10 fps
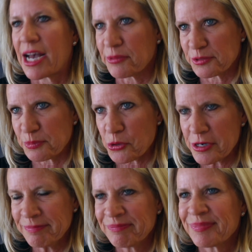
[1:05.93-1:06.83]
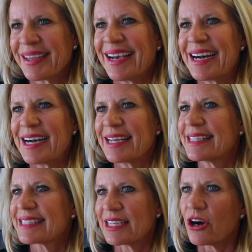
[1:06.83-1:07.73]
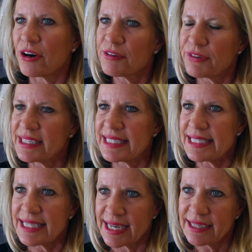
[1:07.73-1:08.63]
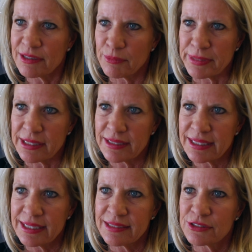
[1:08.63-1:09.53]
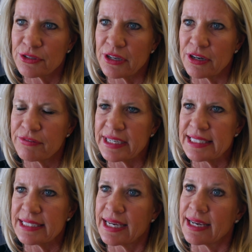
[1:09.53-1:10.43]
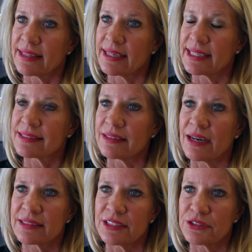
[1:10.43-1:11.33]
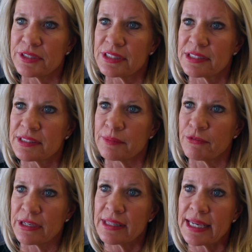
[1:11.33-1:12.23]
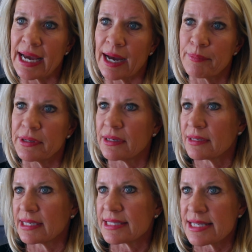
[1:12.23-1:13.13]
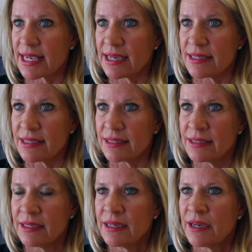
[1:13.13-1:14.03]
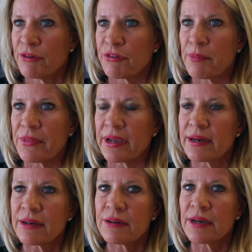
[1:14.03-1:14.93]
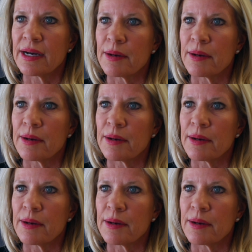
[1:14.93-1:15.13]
cow is born, it's get RFID tag immediately. So the RFID tag then gets logged into a system via the app and it gets scanned in. From there,